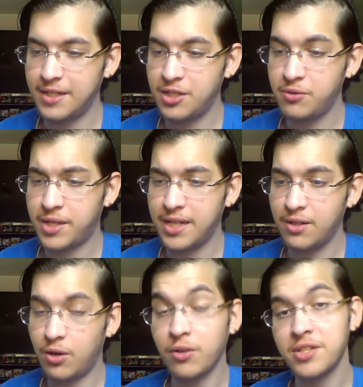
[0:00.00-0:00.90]
You
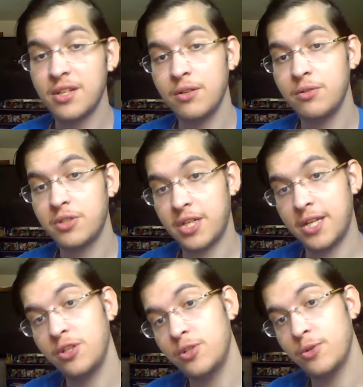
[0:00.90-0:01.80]
can also
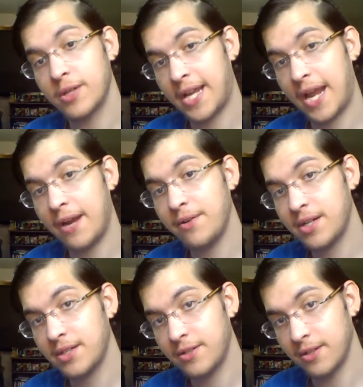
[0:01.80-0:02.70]
change your
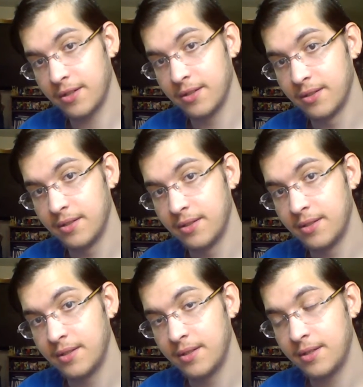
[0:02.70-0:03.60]
character
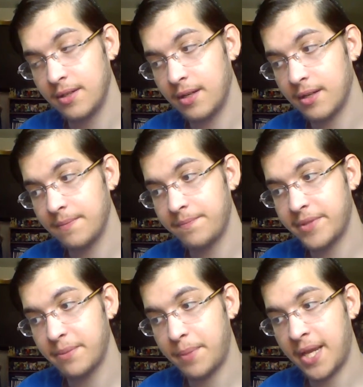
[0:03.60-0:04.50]

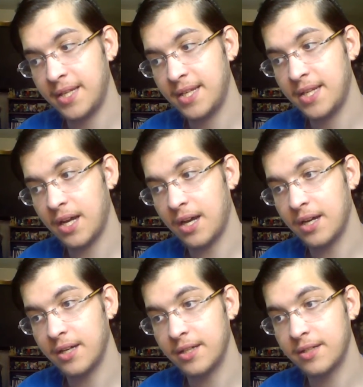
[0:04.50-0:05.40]
depending
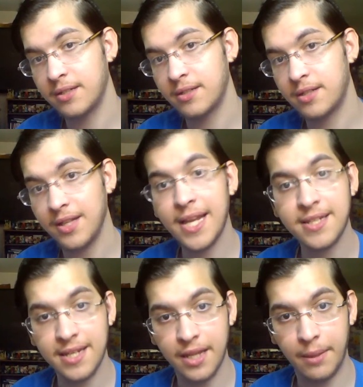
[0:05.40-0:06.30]
on
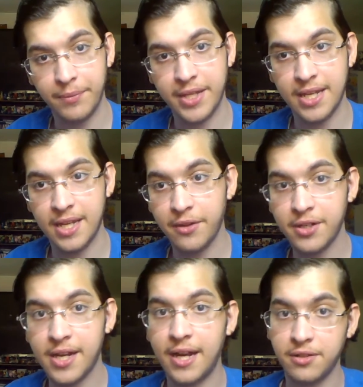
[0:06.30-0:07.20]
collecting them. The
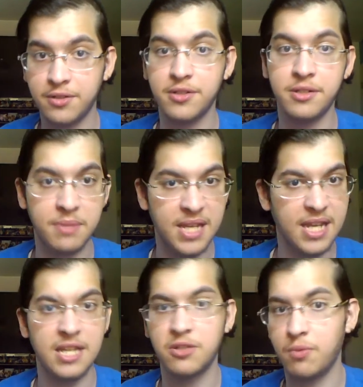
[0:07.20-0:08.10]
other characters,
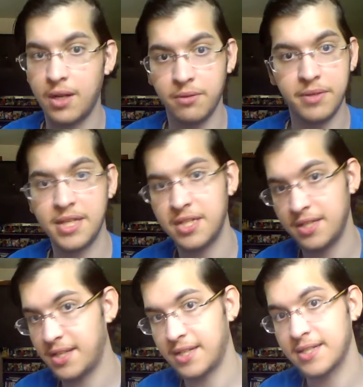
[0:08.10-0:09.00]
Peach,
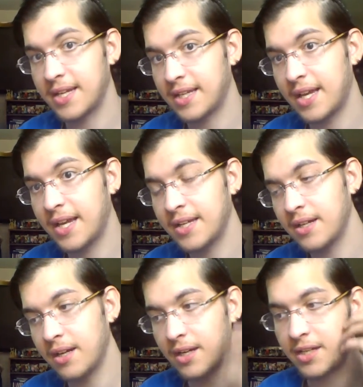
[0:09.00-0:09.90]
Waluigi, things like that,
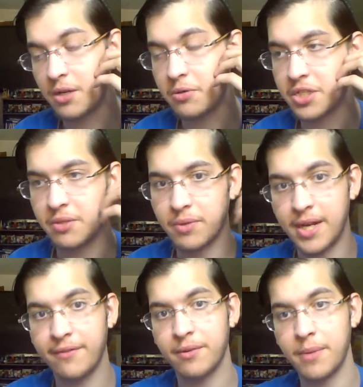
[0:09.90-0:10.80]
Yoshi,
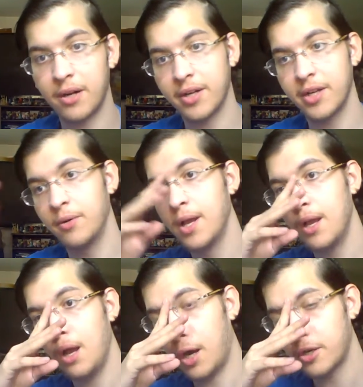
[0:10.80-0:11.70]
whatever, Mario,
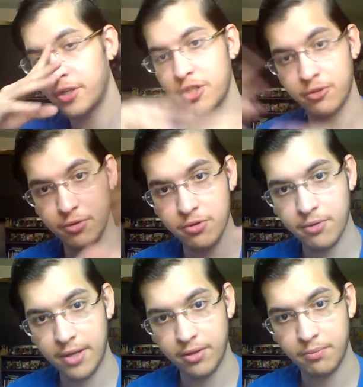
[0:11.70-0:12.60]
are strewn
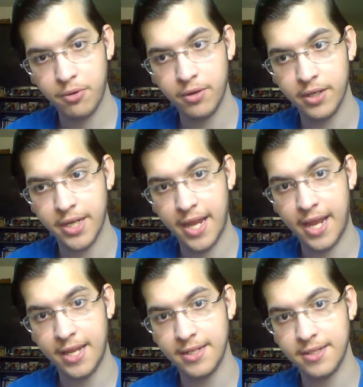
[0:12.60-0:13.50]
around the board,
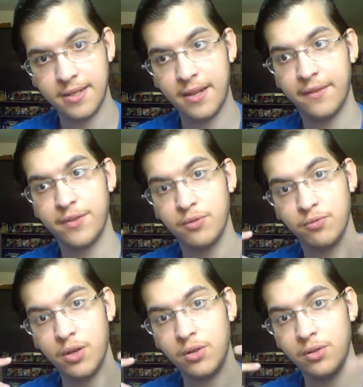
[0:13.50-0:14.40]
and if you
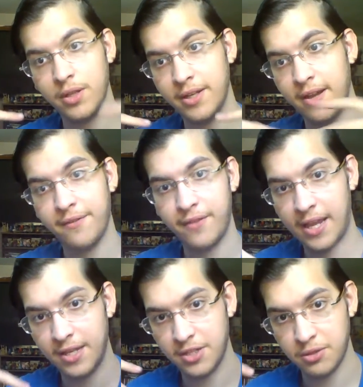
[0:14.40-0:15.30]
roll enough
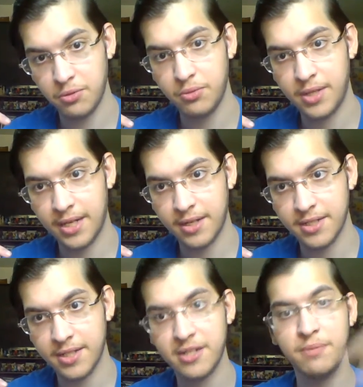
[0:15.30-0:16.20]
and you get
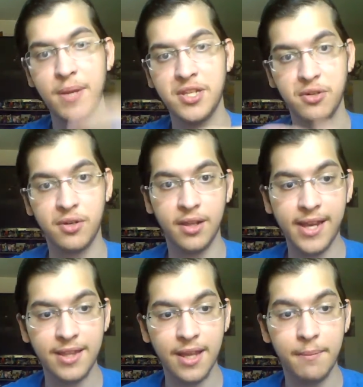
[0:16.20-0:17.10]
onto their space, you
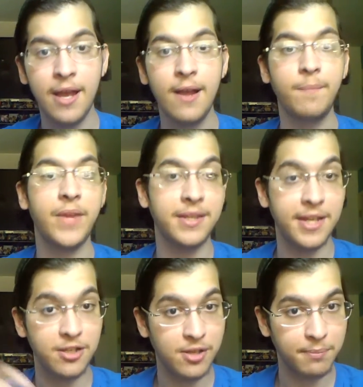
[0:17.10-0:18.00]
collect them, and
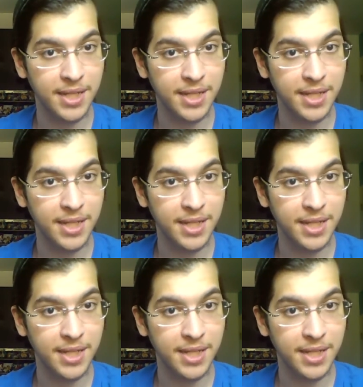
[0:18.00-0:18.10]
then you can